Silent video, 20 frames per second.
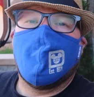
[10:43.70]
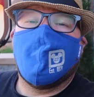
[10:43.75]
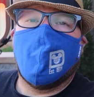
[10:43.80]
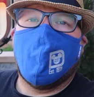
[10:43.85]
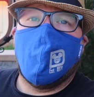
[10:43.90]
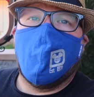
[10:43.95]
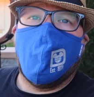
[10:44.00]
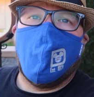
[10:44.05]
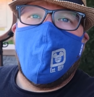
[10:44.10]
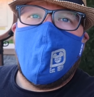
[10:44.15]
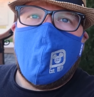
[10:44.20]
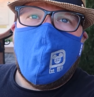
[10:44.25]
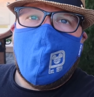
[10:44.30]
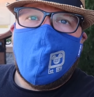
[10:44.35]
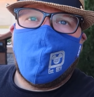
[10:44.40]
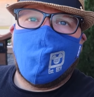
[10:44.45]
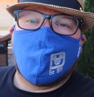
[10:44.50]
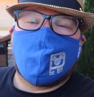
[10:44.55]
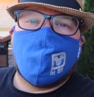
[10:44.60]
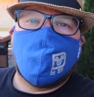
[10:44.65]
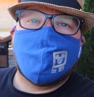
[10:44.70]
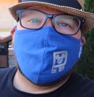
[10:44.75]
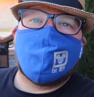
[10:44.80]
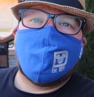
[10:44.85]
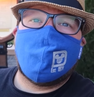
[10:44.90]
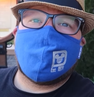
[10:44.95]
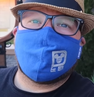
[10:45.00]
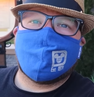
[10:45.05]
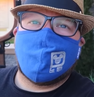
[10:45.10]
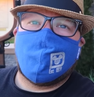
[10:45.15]
But wow,
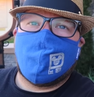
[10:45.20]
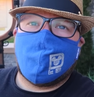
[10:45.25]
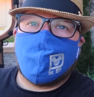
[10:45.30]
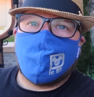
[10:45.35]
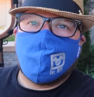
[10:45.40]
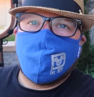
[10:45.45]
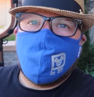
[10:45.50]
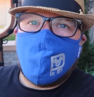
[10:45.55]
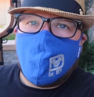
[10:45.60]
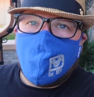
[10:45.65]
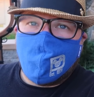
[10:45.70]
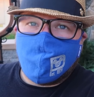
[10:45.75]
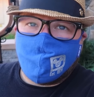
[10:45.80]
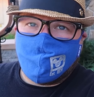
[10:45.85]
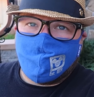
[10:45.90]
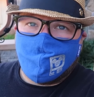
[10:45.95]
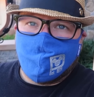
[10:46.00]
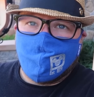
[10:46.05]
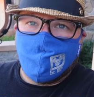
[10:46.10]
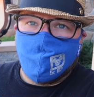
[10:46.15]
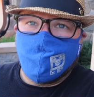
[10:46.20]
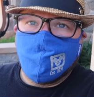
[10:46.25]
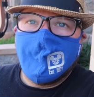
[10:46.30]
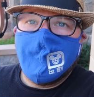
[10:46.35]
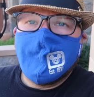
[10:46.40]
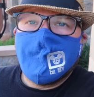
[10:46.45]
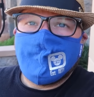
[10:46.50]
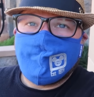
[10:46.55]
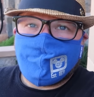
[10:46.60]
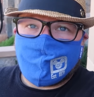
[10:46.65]
coming out of there, I feel
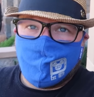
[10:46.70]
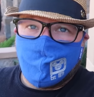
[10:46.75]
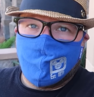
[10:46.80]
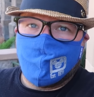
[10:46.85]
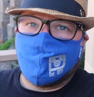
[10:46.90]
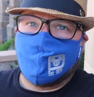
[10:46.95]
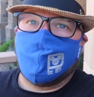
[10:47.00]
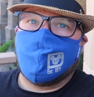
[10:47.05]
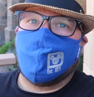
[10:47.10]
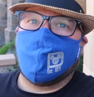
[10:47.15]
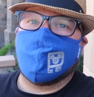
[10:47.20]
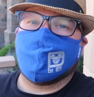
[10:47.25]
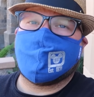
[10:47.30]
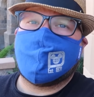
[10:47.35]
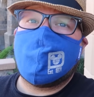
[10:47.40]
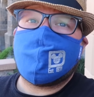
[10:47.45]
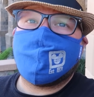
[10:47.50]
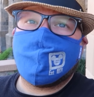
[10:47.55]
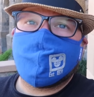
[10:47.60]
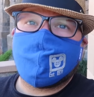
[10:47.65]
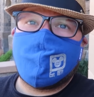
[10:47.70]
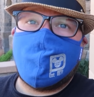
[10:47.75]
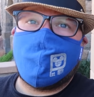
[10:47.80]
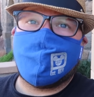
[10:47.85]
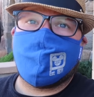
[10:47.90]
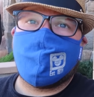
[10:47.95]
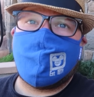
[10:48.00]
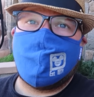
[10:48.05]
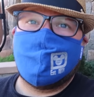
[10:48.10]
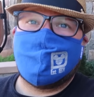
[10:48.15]
so full. Definitely gonna
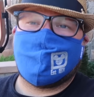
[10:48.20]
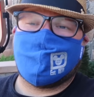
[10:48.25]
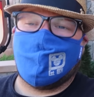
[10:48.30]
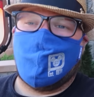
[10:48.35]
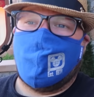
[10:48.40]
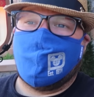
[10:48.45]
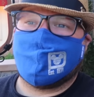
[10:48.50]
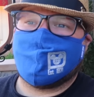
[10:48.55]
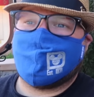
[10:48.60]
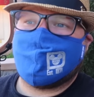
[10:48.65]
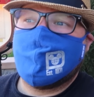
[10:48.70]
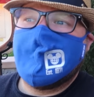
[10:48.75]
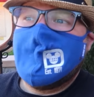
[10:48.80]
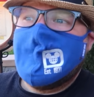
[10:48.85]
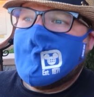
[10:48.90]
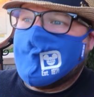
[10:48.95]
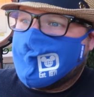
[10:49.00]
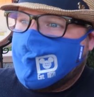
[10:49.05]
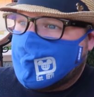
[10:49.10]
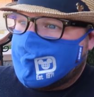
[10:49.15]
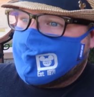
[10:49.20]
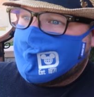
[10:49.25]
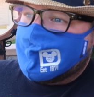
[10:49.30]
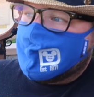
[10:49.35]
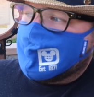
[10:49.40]
have the meat sweats. But